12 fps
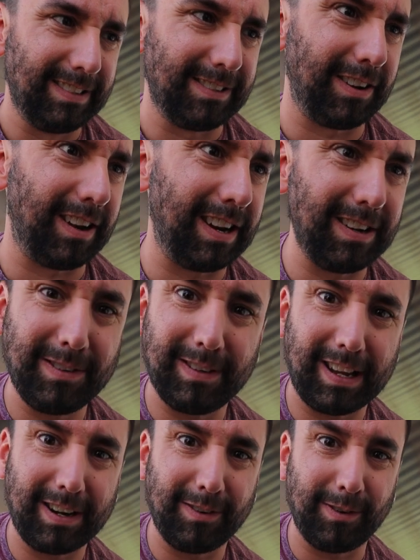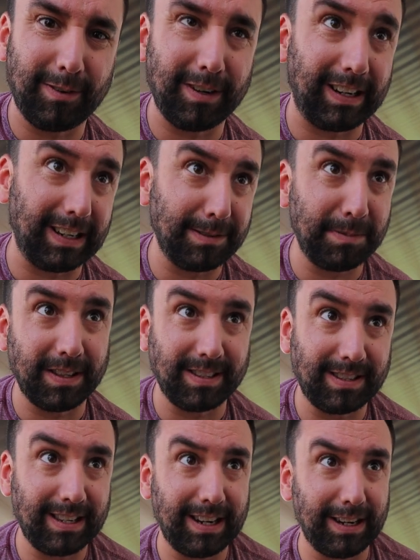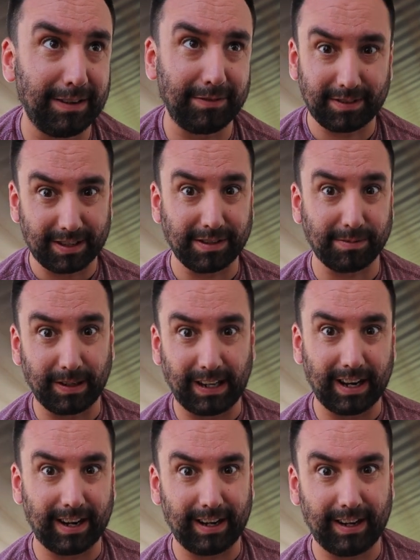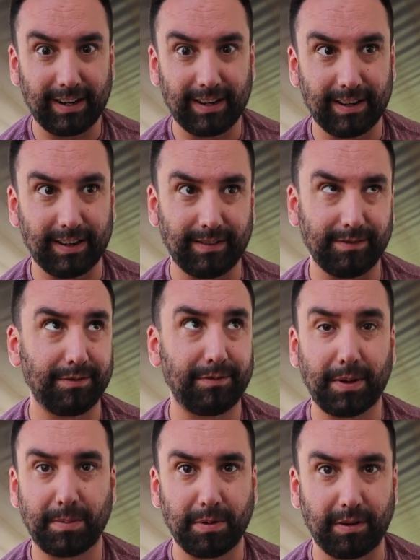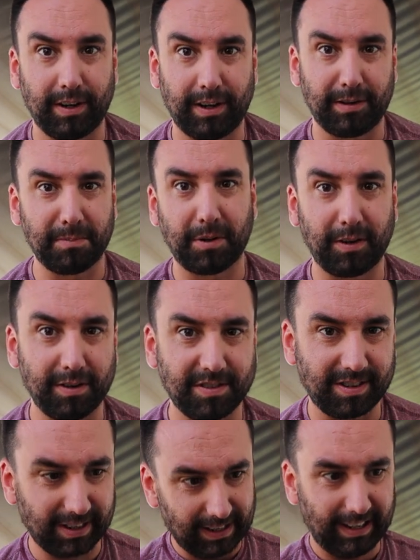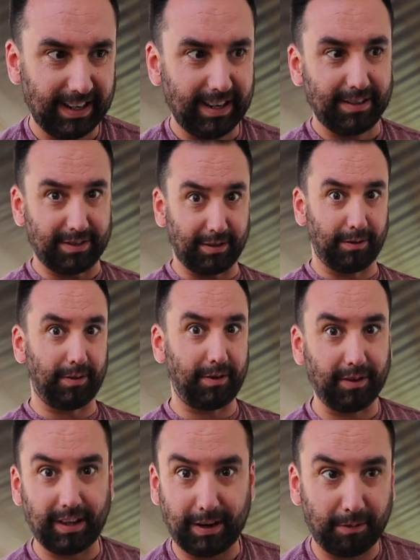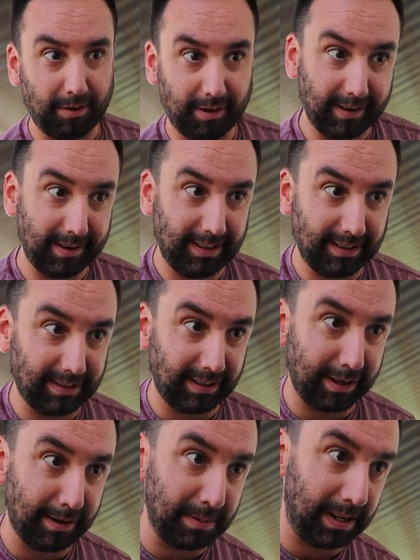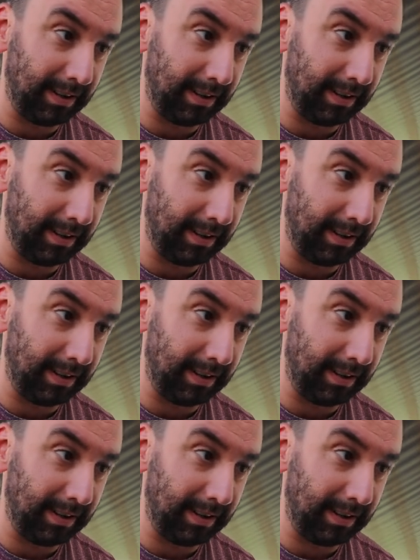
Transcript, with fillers: So I gotta do that real quick. It's been sitting since we got here in February or March. So all that water needs to come